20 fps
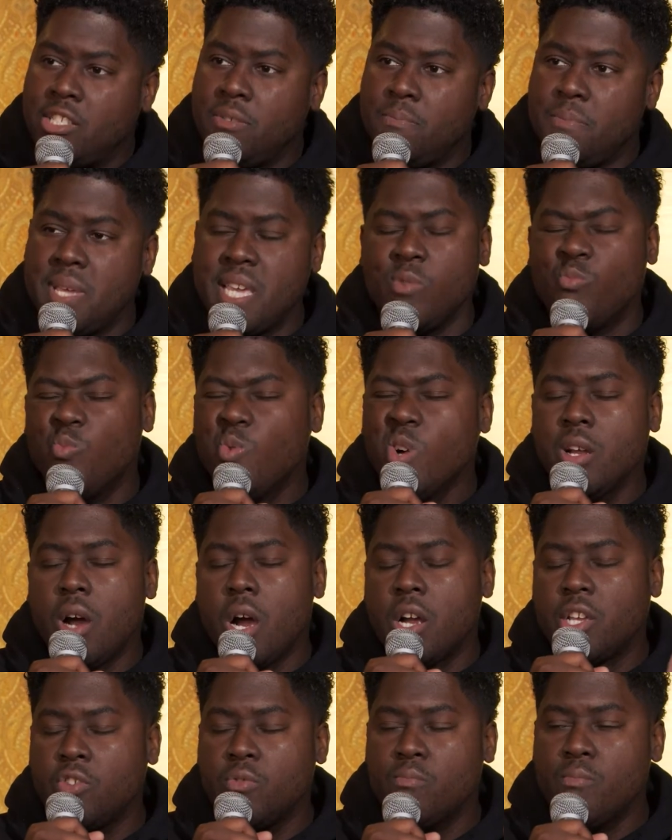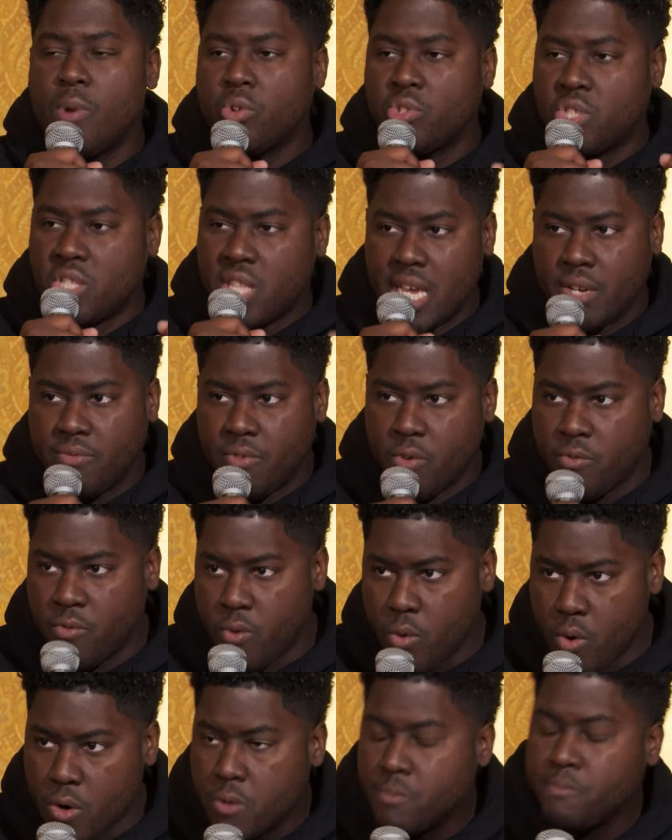to be, what are you most thankful
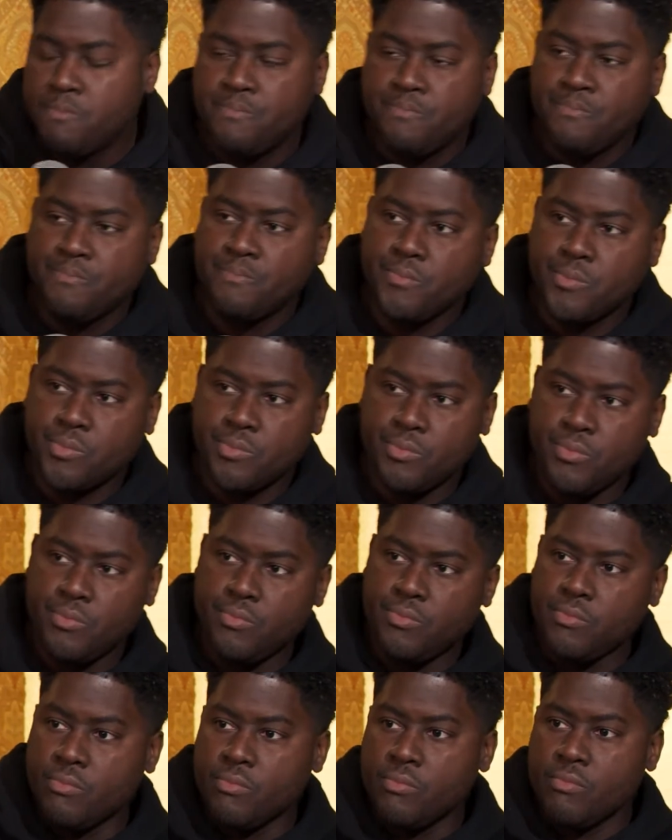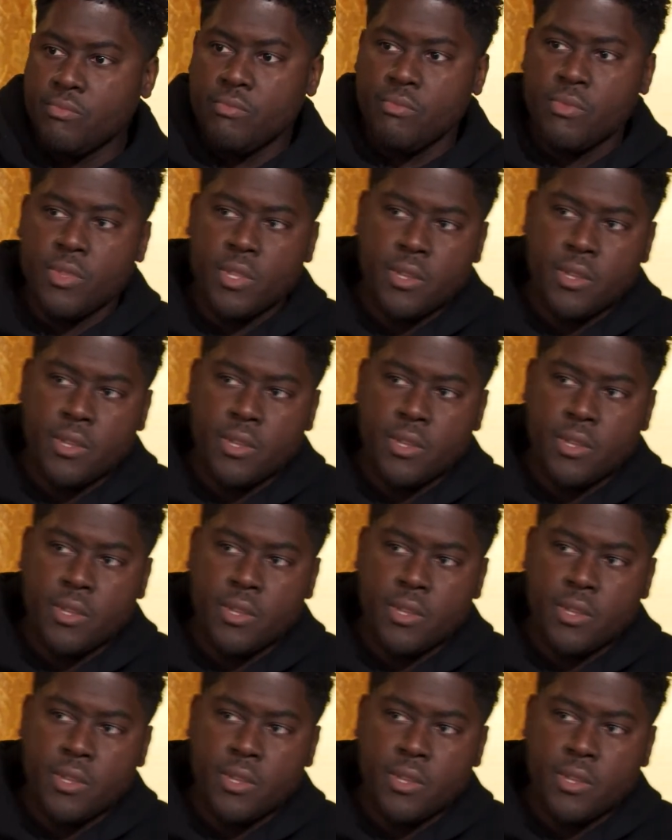for? I